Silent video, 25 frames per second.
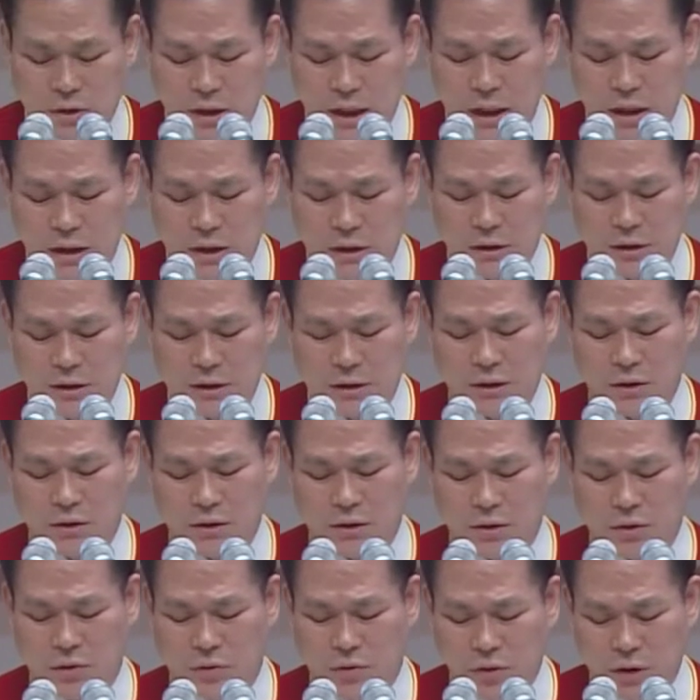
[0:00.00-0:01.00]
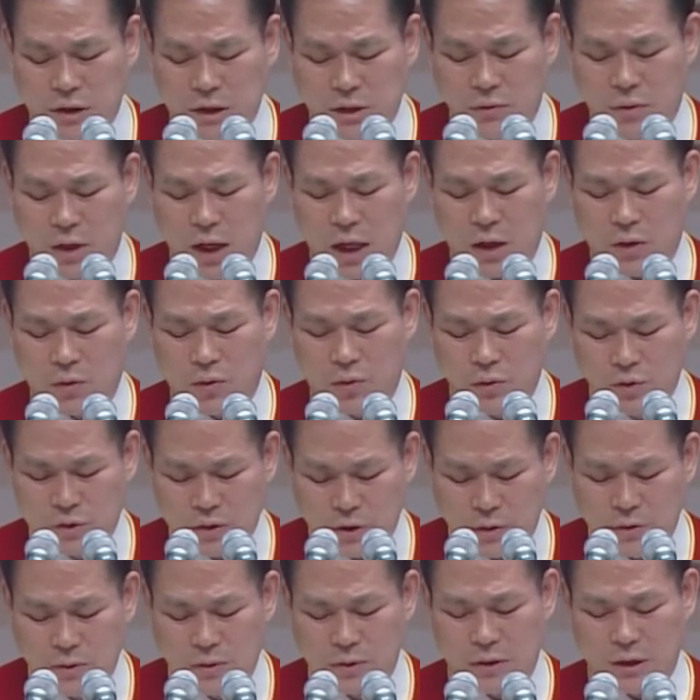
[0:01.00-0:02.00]
see the price of the blood.
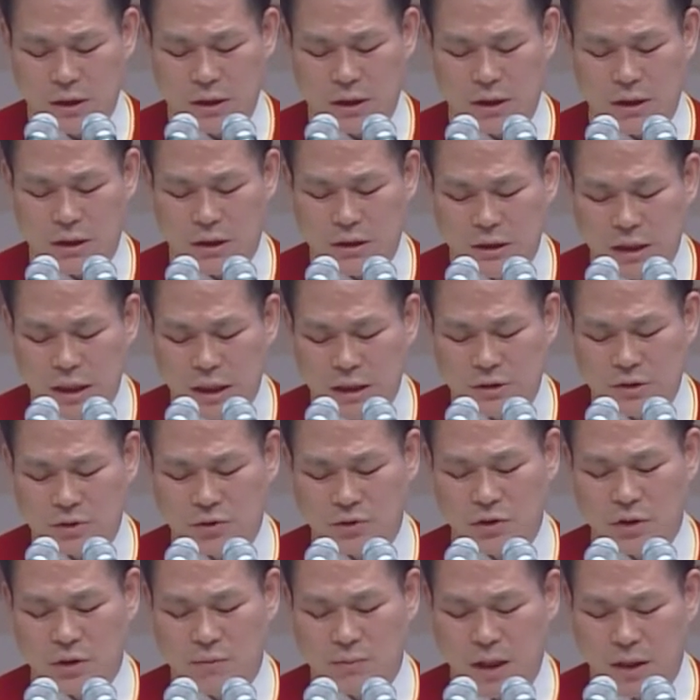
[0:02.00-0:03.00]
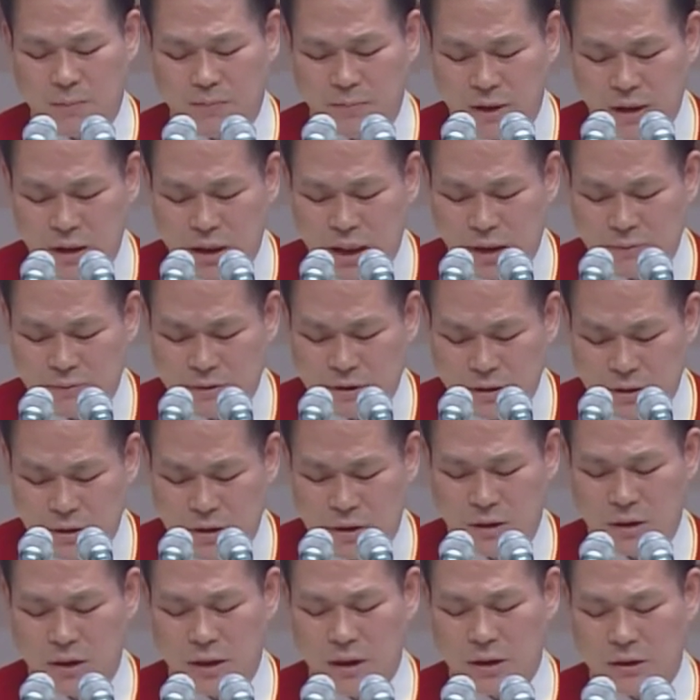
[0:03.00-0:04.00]
When Cain killed his
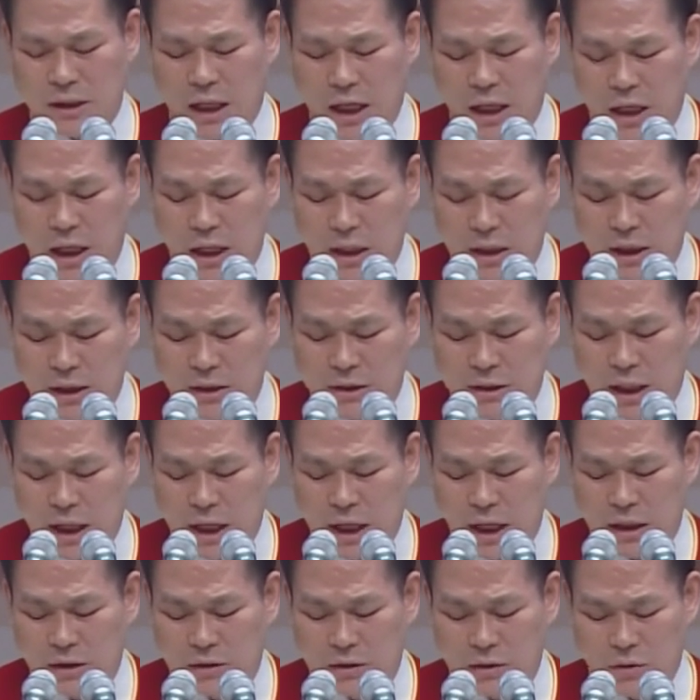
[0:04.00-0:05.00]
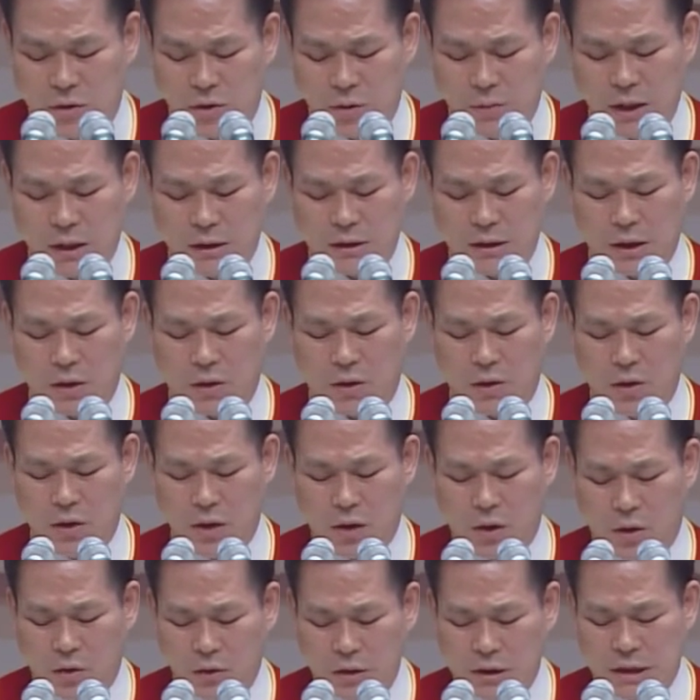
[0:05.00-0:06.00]
brother Abel,
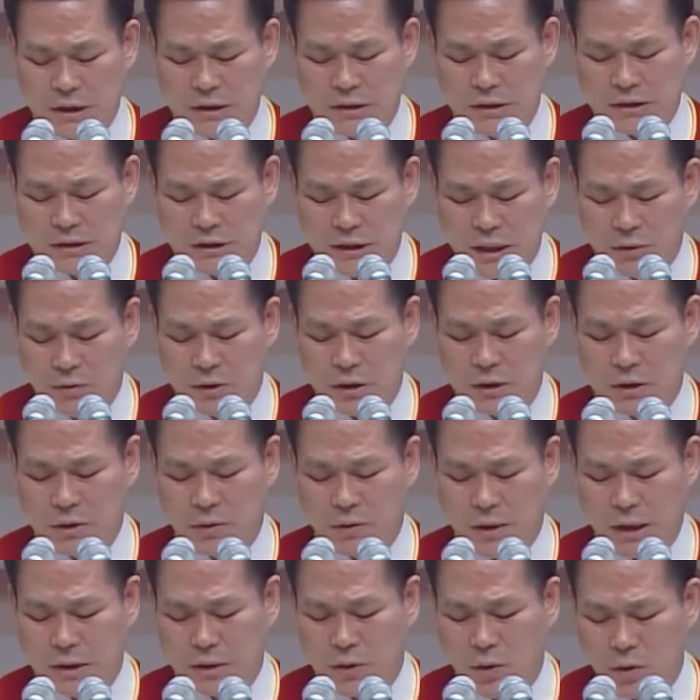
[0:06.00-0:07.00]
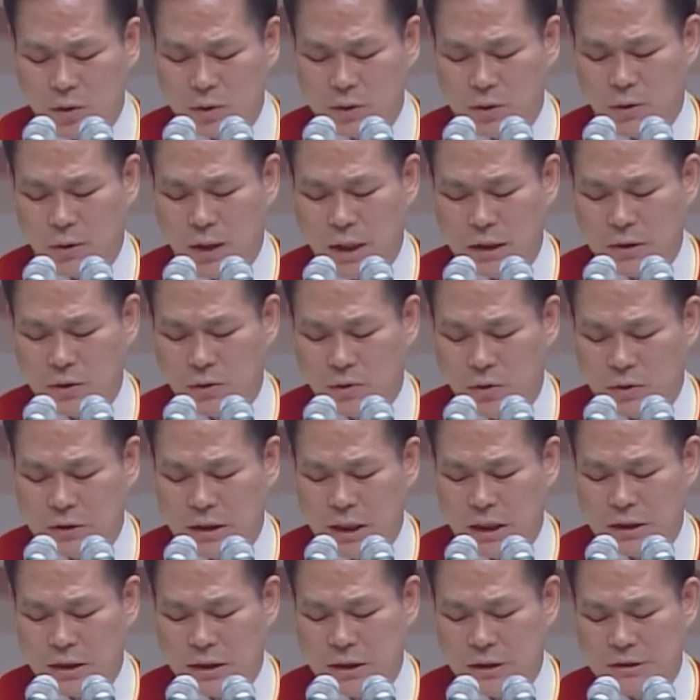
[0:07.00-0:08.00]
his blood was crying to God from the
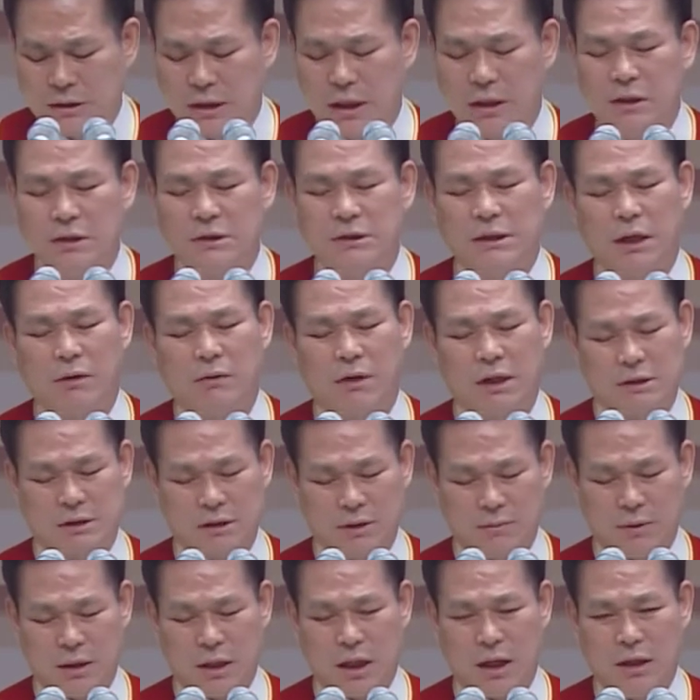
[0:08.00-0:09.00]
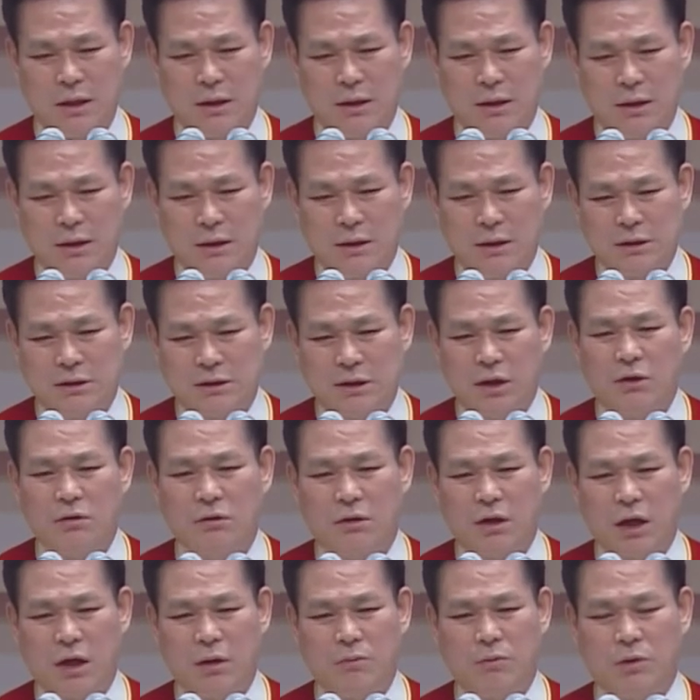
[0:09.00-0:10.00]
ground. There is price
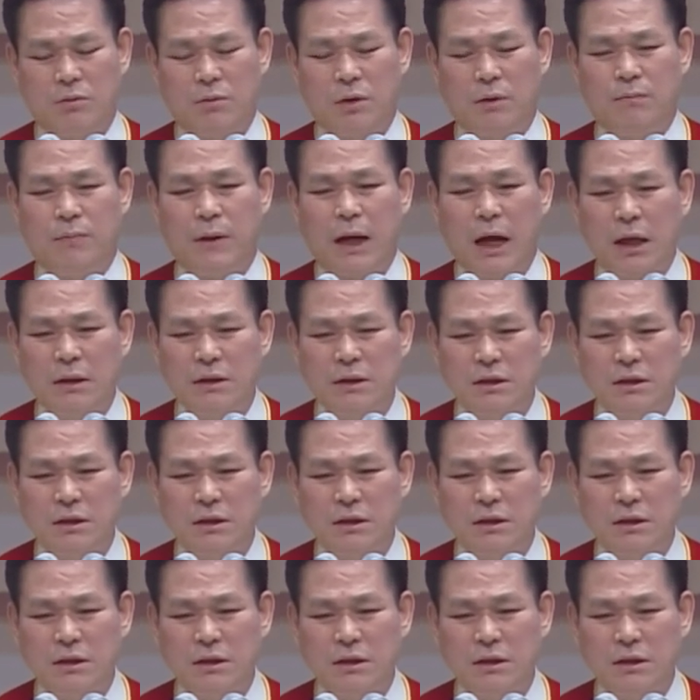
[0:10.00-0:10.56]
of blood.